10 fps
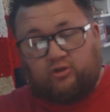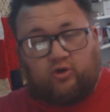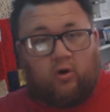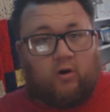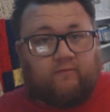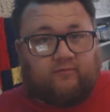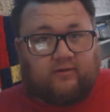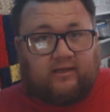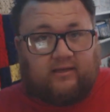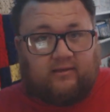So
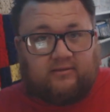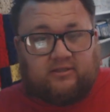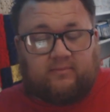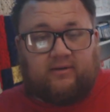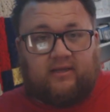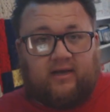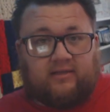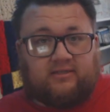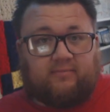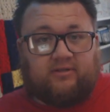hopefully somebody
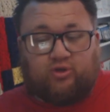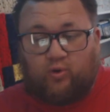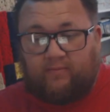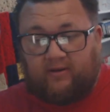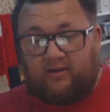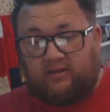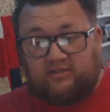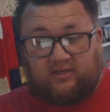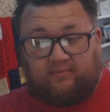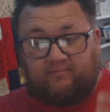got some enjoyment
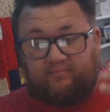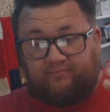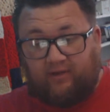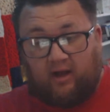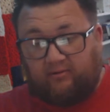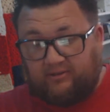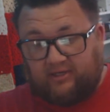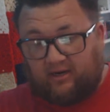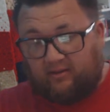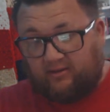and some knowledge
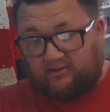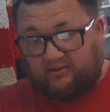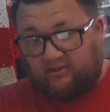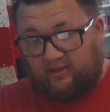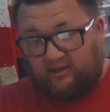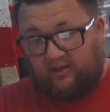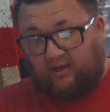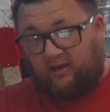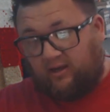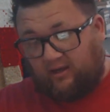out of this.
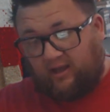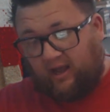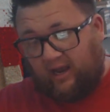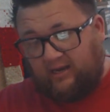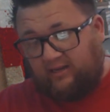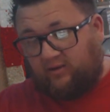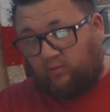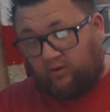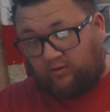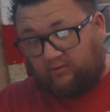I need to
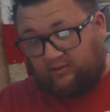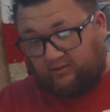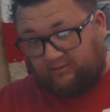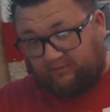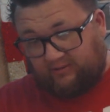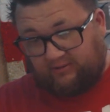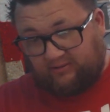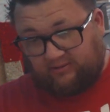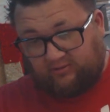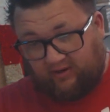work on this because
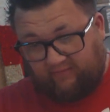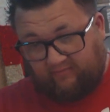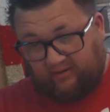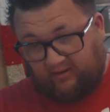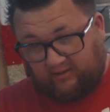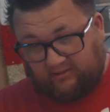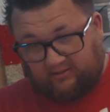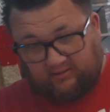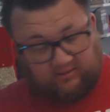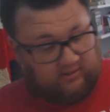this is driving me
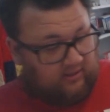nuts.